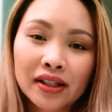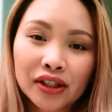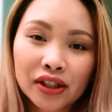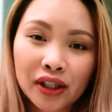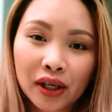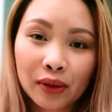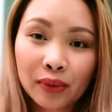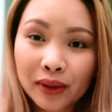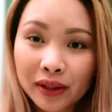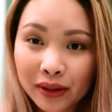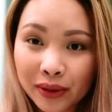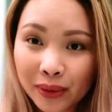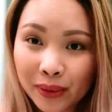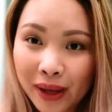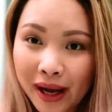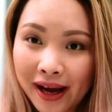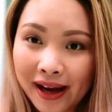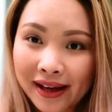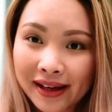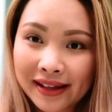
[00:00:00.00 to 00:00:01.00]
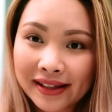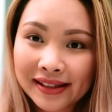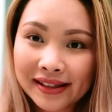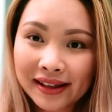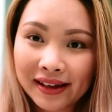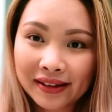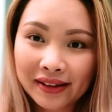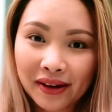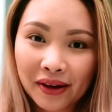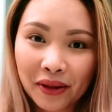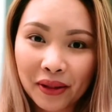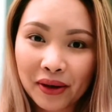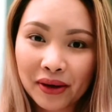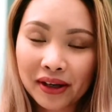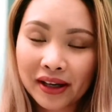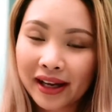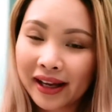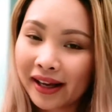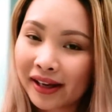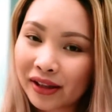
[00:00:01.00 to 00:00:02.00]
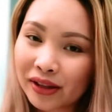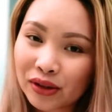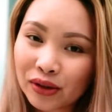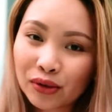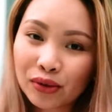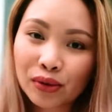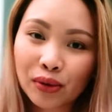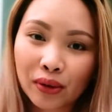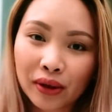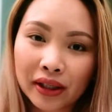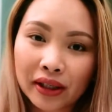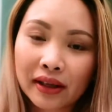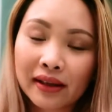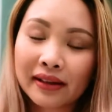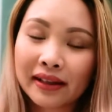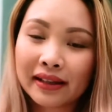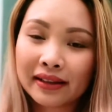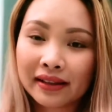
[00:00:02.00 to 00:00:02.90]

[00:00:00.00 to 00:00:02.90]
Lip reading: share with you guys another hair tutorial,